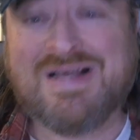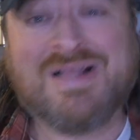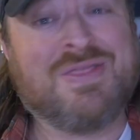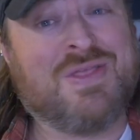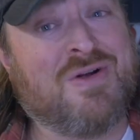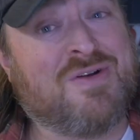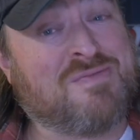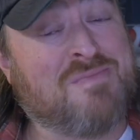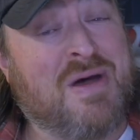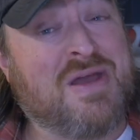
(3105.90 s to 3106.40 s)

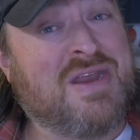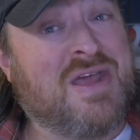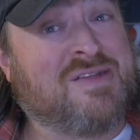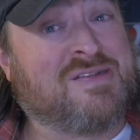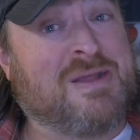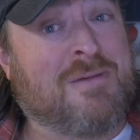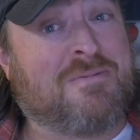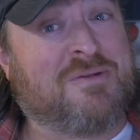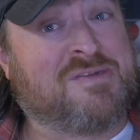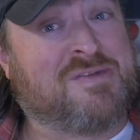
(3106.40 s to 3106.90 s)
There's
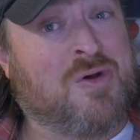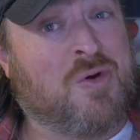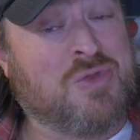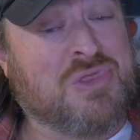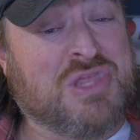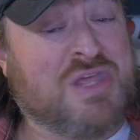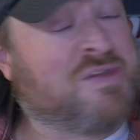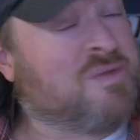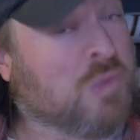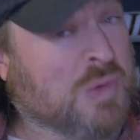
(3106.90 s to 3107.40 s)
Monday's
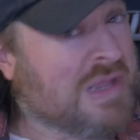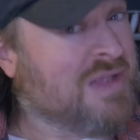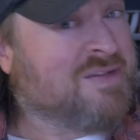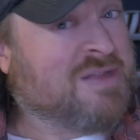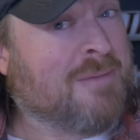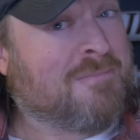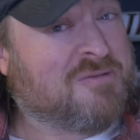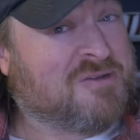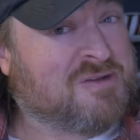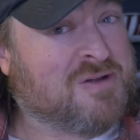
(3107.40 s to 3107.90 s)
episode. This week's
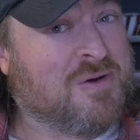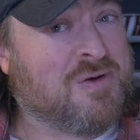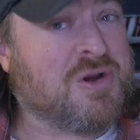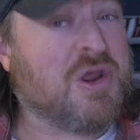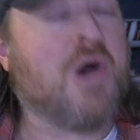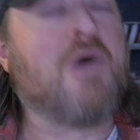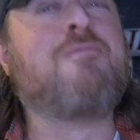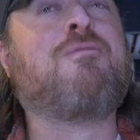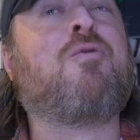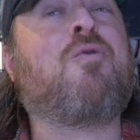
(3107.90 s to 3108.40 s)
episode
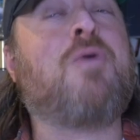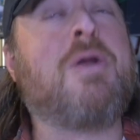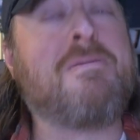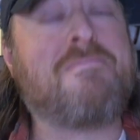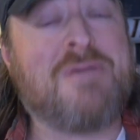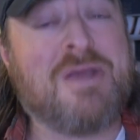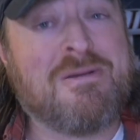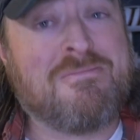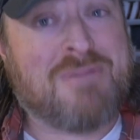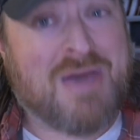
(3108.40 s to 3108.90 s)
of
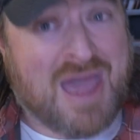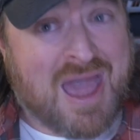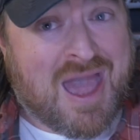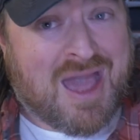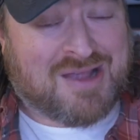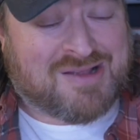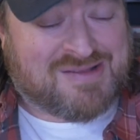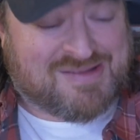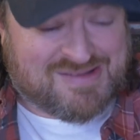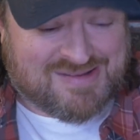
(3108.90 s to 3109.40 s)
ripping
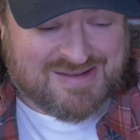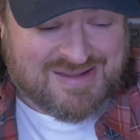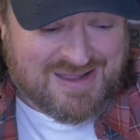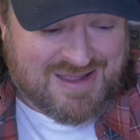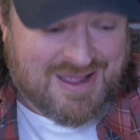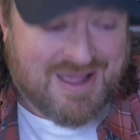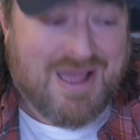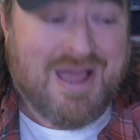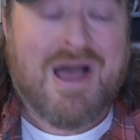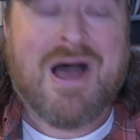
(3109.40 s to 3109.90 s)
packs.
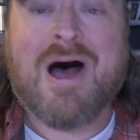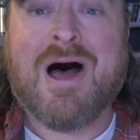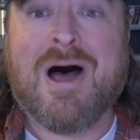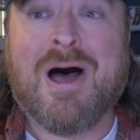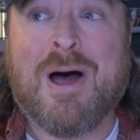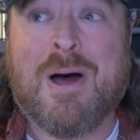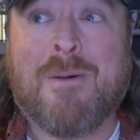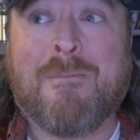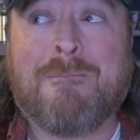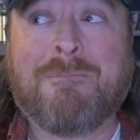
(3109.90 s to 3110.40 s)

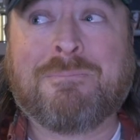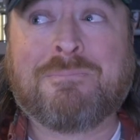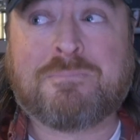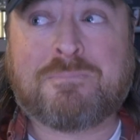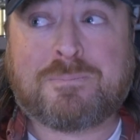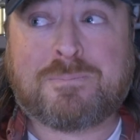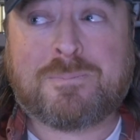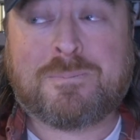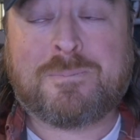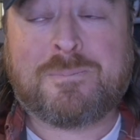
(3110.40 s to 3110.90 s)
Um,
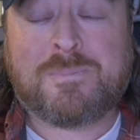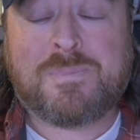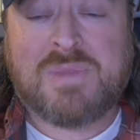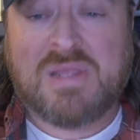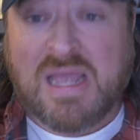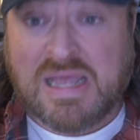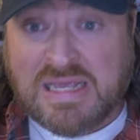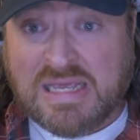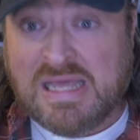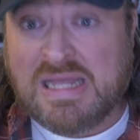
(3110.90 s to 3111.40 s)

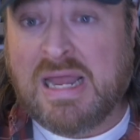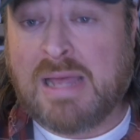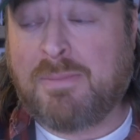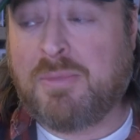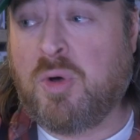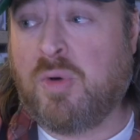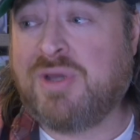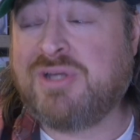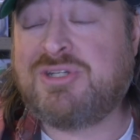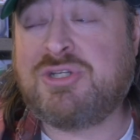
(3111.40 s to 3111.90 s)
again,
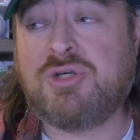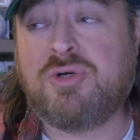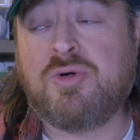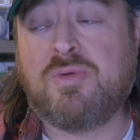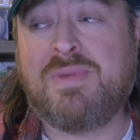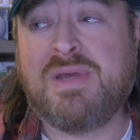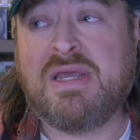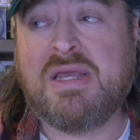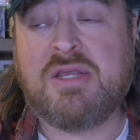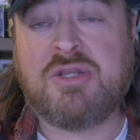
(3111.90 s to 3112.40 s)
I'm going
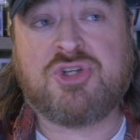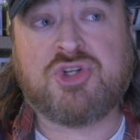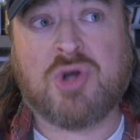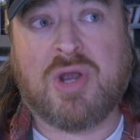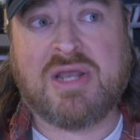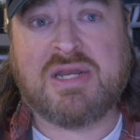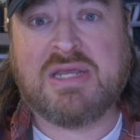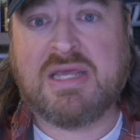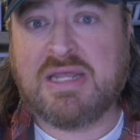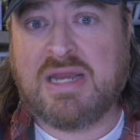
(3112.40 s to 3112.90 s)
to be
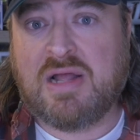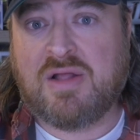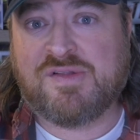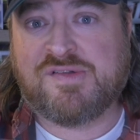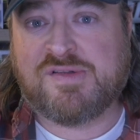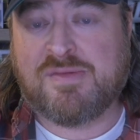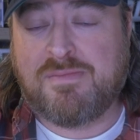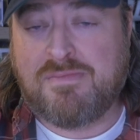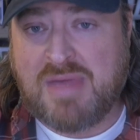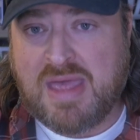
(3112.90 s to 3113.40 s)
trying to get out
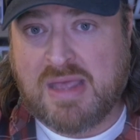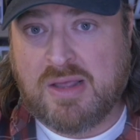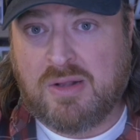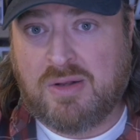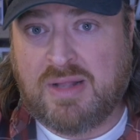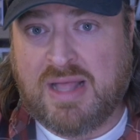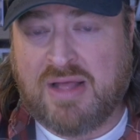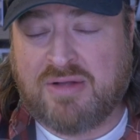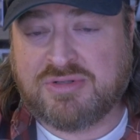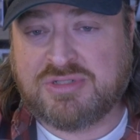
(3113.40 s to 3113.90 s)
some
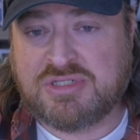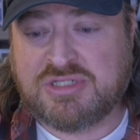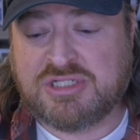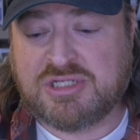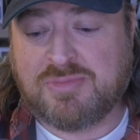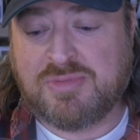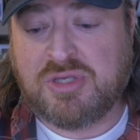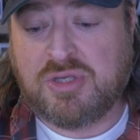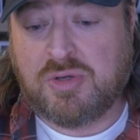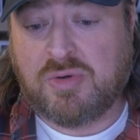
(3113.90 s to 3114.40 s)
mail out to
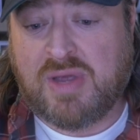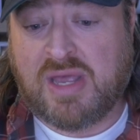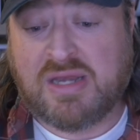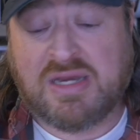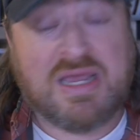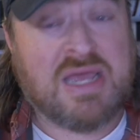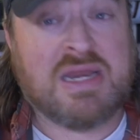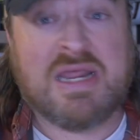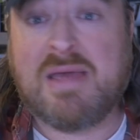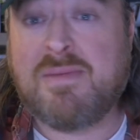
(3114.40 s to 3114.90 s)
some of you.
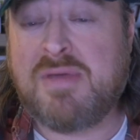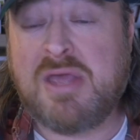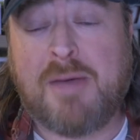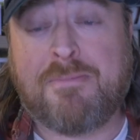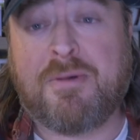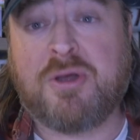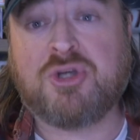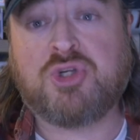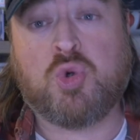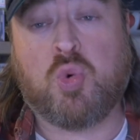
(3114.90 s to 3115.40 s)
And again, hit me
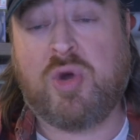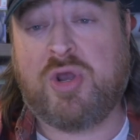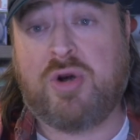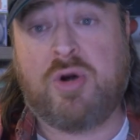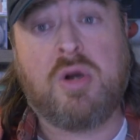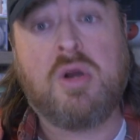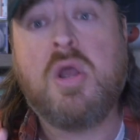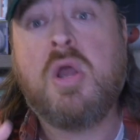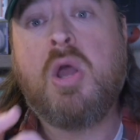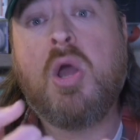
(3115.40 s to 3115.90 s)
up on
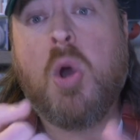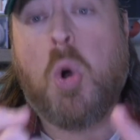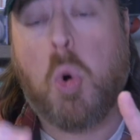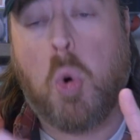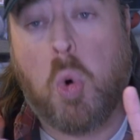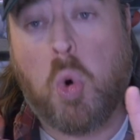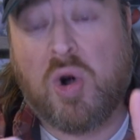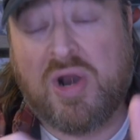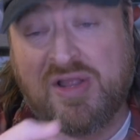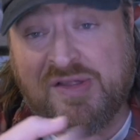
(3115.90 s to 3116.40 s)
Twitter
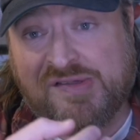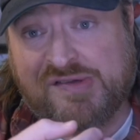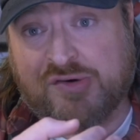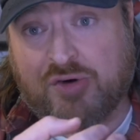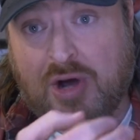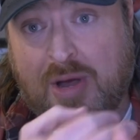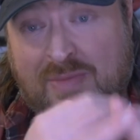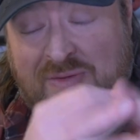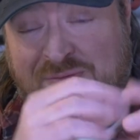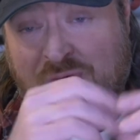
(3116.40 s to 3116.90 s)
or
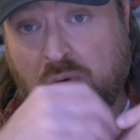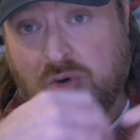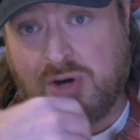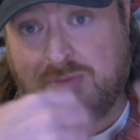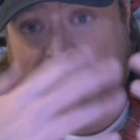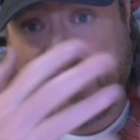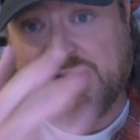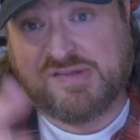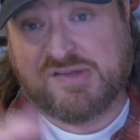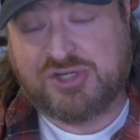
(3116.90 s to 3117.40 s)
Instagram if you want
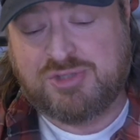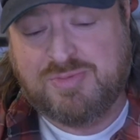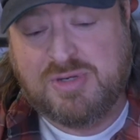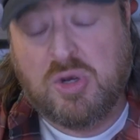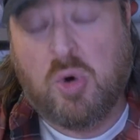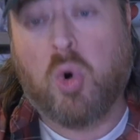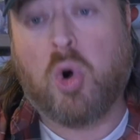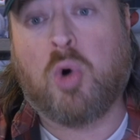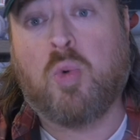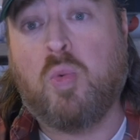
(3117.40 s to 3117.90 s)
to message me
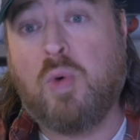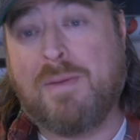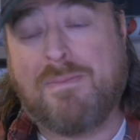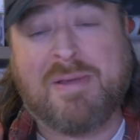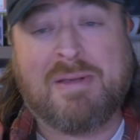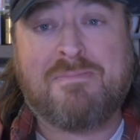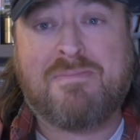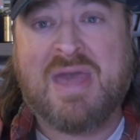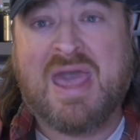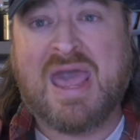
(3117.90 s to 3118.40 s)
or
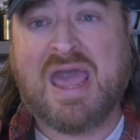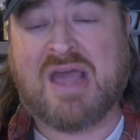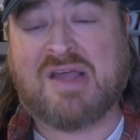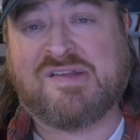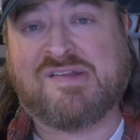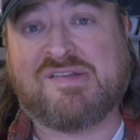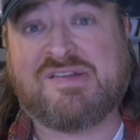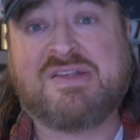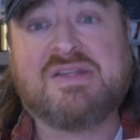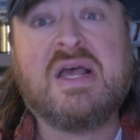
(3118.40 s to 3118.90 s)
ripping
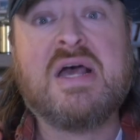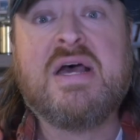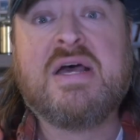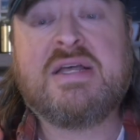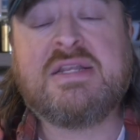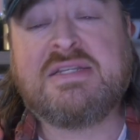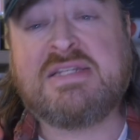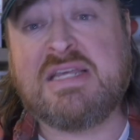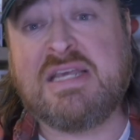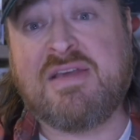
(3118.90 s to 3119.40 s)
packs
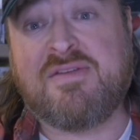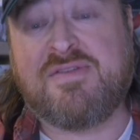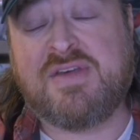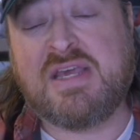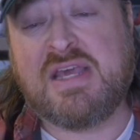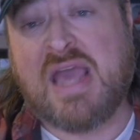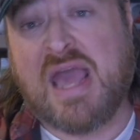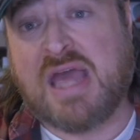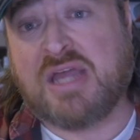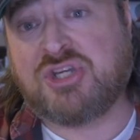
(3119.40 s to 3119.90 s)

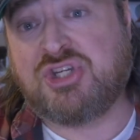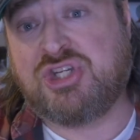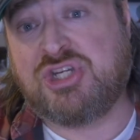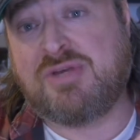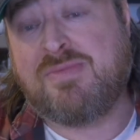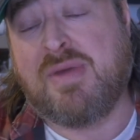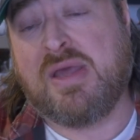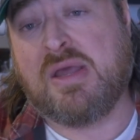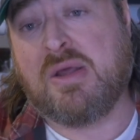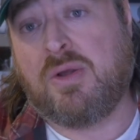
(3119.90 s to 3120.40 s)
tv at
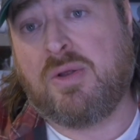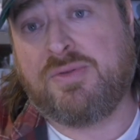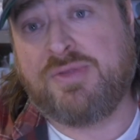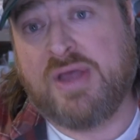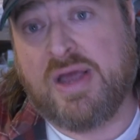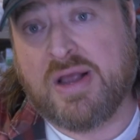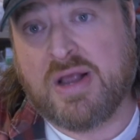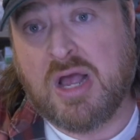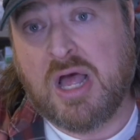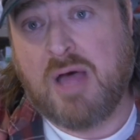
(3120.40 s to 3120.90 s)

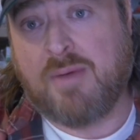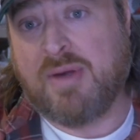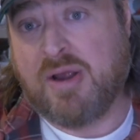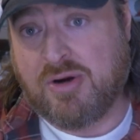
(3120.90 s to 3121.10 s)
gmail.com.